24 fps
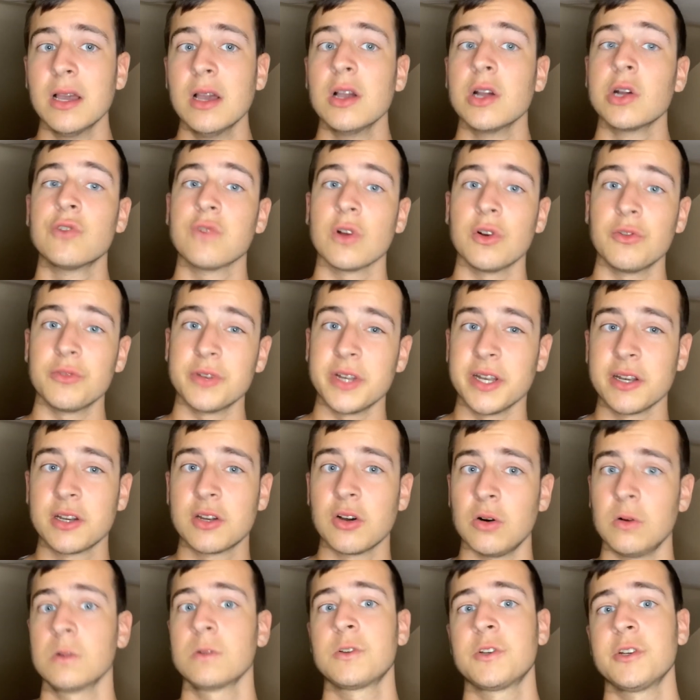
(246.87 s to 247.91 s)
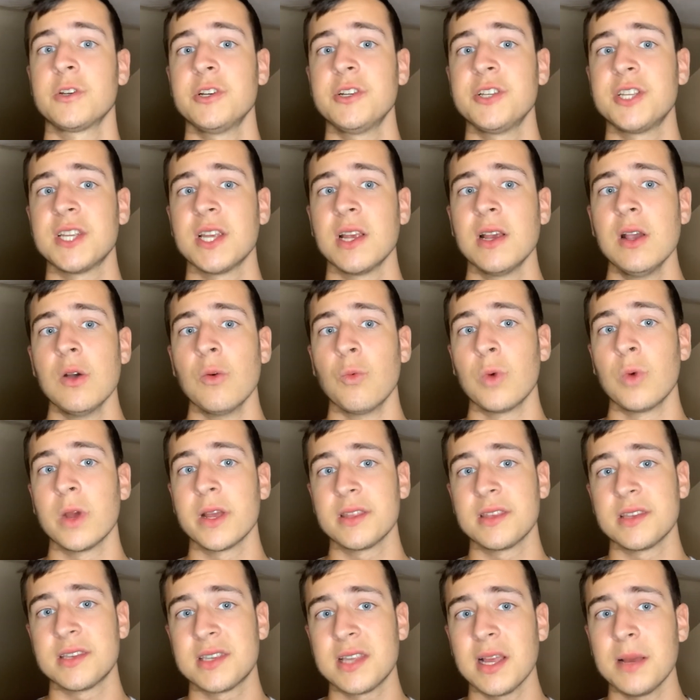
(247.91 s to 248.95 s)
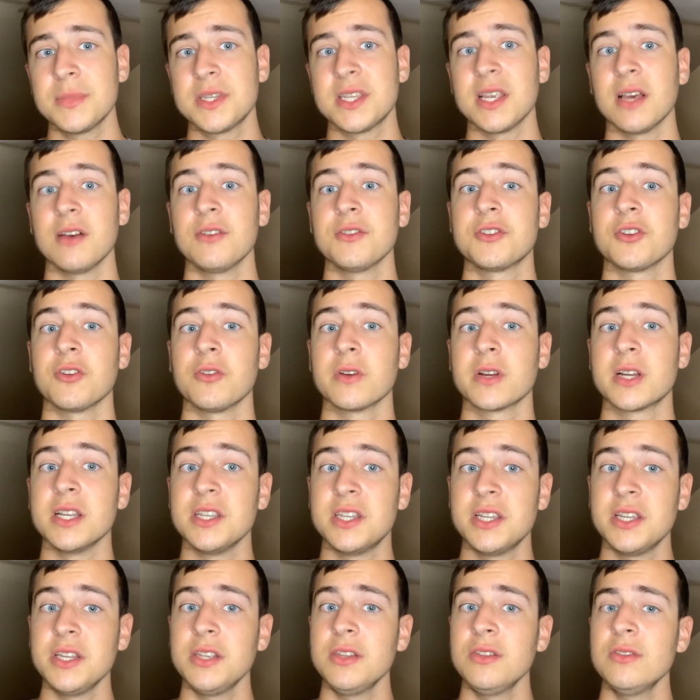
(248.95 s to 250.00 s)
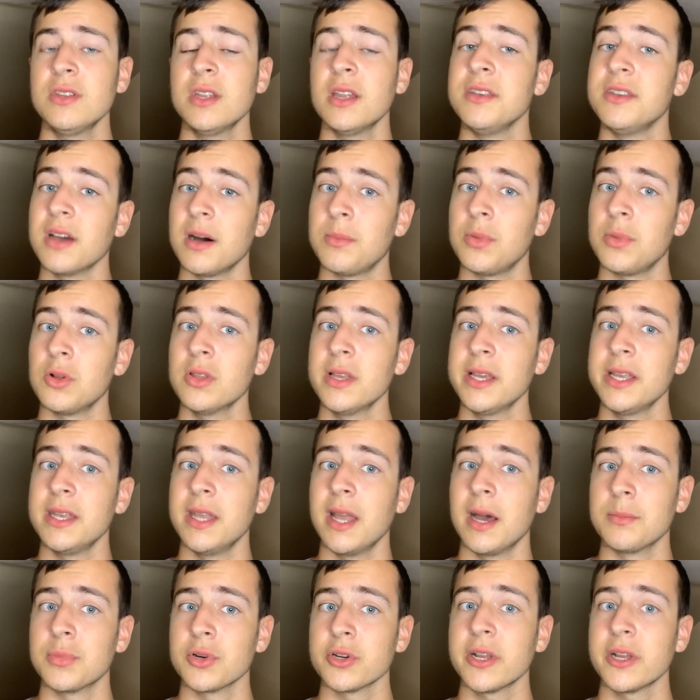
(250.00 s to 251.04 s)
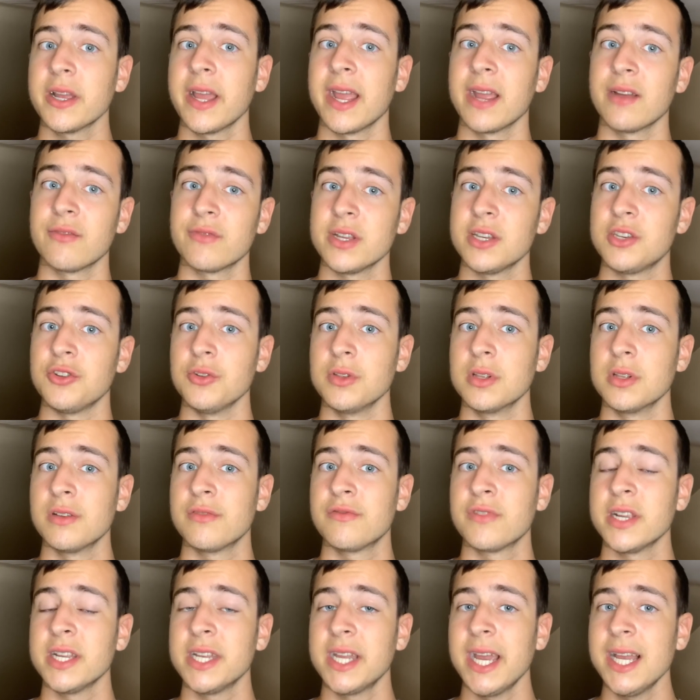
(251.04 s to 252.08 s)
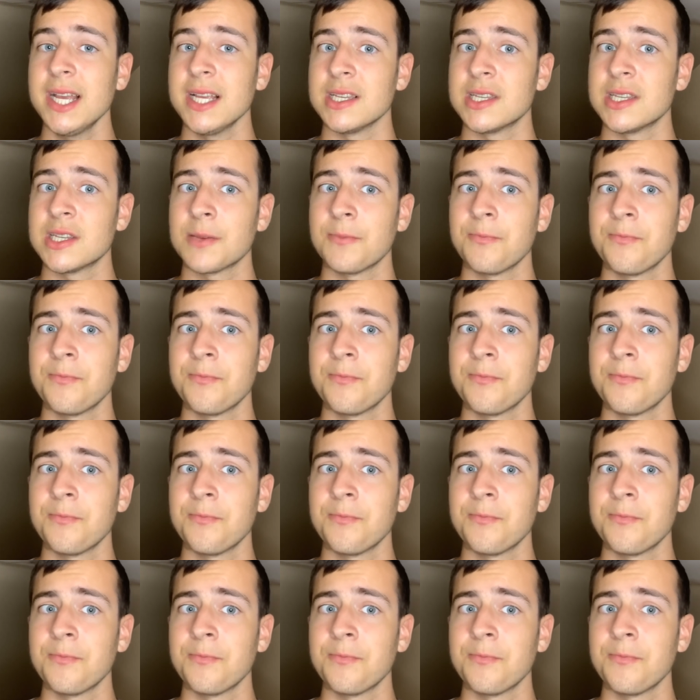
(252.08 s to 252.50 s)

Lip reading: grown in cultures, where the stem cells continue to double in number every 2 to 3 days.